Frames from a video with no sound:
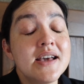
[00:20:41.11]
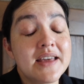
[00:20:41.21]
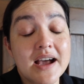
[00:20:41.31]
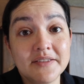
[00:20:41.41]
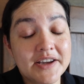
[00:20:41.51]

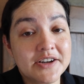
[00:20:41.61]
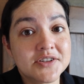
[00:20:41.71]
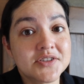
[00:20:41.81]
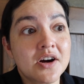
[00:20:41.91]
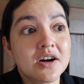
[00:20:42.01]
the
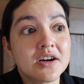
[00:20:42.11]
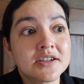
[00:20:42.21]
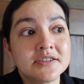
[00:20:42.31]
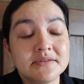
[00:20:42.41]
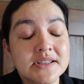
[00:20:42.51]
elevators
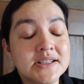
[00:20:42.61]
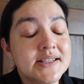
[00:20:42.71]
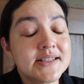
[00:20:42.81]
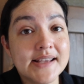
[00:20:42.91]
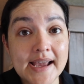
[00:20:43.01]
are
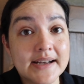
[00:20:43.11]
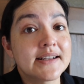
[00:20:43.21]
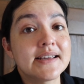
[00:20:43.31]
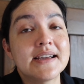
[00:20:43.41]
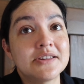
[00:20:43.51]

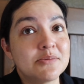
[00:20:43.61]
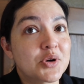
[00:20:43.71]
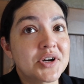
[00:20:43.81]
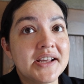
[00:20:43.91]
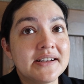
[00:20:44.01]
insanity in the
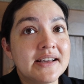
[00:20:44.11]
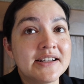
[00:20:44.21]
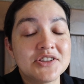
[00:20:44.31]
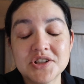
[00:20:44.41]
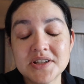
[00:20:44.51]
morning
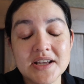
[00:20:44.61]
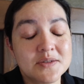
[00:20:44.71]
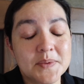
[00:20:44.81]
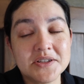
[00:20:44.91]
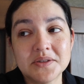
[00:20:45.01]
and it just
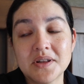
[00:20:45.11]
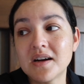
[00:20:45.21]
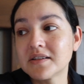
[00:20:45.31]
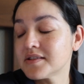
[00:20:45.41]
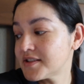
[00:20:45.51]
takes way too
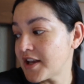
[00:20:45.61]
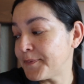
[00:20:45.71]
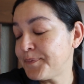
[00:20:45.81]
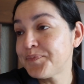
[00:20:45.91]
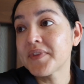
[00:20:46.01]
long. So
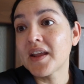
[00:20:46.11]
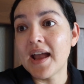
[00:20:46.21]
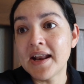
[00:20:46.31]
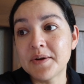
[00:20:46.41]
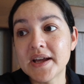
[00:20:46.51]

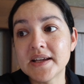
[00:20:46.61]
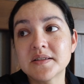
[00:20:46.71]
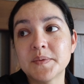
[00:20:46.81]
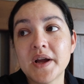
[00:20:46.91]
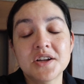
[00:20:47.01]

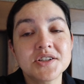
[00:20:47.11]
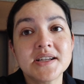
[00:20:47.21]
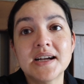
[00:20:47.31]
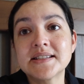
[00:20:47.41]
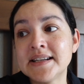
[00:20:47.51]
anyways, we all just
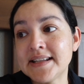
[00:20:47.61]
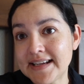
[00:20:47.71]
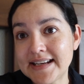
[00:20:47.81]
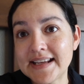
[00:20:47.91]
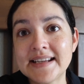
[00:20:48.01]
got done
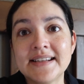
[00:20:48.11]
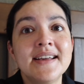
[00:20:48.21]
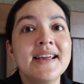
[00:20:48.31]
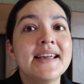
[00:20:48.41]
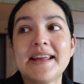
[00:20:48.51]
eating.
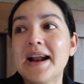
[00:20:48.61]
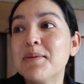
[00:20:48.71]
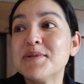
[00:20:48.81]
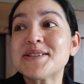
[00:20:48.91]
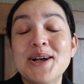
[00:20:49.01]

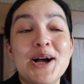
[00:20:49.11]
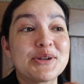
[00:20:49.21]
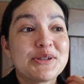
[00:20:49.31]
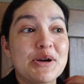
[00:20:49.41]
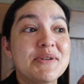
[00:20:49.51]
Edom is still
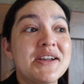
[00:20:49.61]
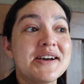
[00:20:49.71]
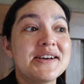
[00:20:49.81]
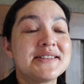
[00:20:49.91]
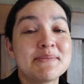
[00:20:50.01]
hungry though
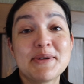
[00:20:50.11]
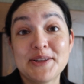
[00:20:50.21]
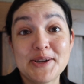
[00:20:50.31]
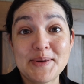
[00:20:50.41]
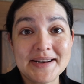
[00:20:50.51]
because
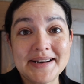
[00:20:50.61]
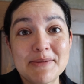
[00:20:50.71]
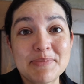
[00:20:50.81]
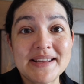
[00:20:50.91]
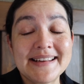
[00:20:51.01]
Emilio ended
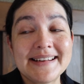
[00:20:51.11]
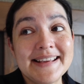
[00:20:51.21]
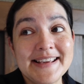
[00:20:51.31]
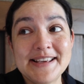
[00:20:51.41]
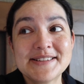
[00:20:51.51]
up eating
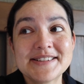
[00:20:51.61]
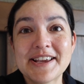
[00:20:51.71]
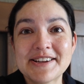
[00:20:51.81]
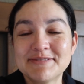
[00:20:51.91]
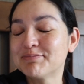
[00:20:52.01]
his
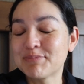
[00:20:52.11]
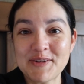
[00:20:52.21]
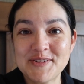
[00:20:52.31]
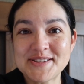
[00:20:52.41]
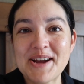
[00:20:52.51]
like
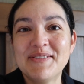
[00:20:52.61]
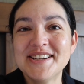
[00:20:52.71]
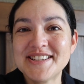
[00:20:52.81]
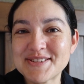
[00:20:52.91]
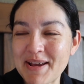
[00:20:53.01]
breakfast
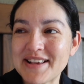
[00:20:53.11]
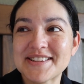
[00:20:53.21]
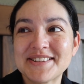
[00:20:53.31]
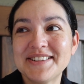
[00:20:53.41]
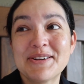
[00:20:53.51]
sandwich,
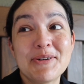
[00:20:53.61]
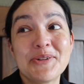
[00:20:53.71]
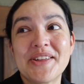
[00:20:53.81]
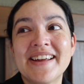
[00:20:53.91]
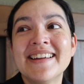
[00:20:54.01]
basically the
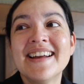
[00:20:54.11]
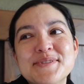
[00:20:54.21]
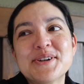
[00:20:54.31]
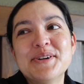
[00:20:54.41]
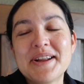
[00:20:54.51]
whole thing.
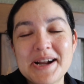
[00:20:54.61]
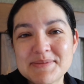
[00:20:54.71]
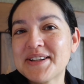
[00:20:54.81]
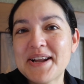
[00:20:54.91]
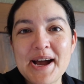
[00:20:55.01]
So
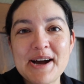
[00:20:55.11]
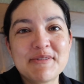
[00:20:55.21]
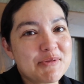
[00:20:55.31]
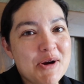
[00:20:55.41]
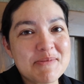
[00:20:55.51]
Edom's gonna have
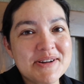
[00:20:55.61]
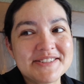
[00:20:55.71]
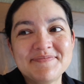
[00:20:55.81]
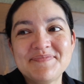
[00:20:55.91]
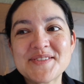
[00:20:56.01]
a
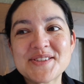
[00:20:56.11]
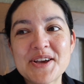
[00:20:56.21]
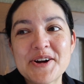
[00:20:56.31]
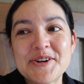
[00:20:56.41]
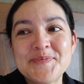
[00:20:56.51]
ramen.
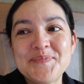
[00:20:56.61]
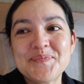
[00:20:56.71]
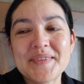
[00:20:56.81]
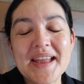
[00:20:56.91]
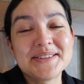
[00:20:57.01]
So
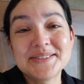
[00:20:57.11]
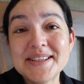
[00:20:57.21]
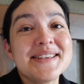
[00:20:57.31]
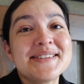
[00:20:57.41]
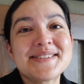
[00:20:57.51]
at
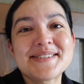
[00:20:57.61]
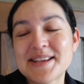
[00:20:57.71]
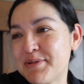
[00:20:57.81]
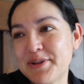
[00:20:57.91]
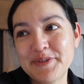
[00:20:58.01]
least
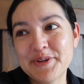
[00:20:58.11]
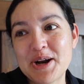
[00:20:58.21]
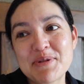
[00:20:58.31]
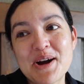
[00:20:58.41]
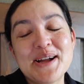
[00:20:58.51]
some of the food
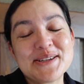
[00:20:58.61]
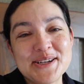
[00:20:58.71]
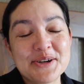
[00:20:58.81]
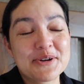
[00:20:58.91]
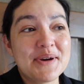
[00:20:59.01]
I brought
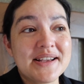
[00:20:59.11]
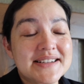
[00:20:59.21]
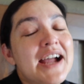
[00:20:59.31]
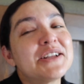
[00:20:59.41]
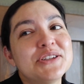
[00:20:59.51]
didn't go to waste.
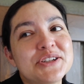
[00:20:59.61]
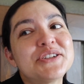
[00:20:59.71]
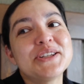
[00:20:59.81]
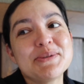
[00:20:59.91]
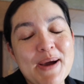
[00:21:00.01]
I
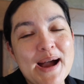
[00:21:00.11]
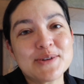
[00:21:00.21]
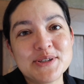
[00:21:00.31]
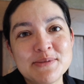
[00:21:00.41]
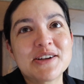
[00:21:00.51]
literally
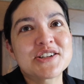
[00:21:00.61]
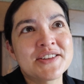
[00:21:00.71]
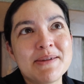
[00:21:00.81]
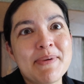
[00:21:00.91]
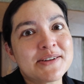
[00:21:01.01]
packed way too much. I
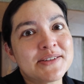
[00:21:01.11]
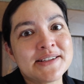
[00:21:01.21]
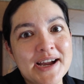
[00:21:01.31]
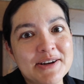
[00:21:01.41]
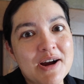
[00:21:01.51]
think I packed like
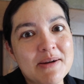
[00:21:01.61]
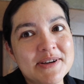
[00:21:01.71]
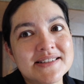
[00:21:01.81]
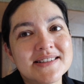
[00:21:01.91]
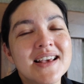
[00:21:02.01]
9
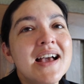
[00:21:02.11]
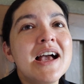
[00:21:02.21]
ramens.